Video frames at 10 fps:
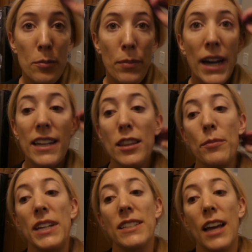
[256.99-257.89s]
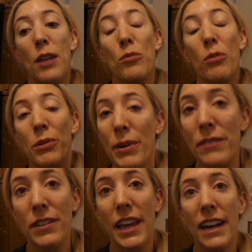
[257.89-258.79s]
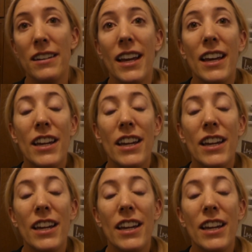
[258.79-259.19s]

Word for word: But in the meantime, while we wait for that,